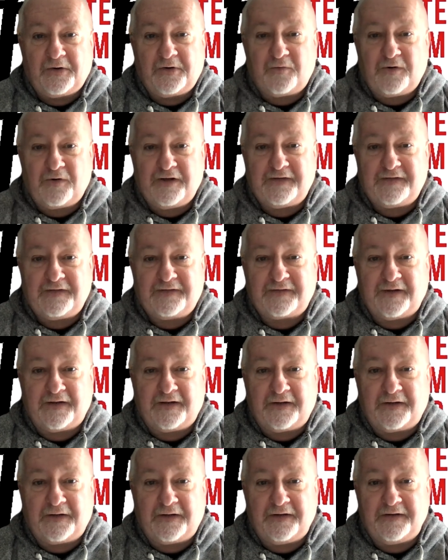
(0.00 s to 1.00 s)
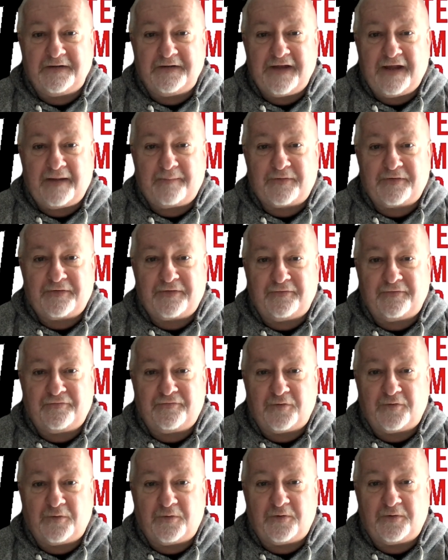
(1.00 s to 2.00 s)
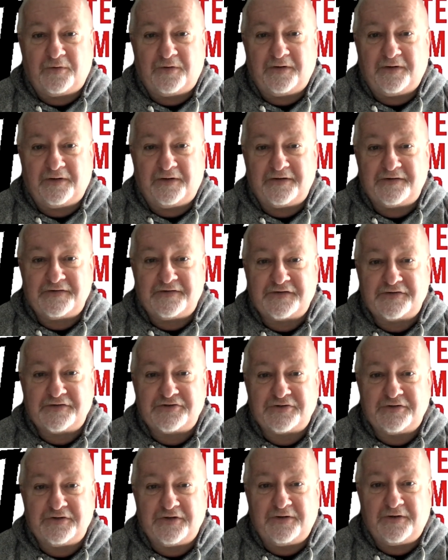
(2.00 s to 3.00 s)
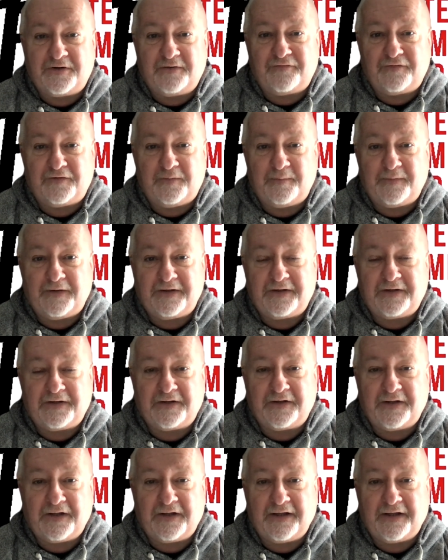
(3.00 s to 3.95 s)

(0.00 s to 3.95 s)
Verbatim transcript: great depth for such a young filmmaker,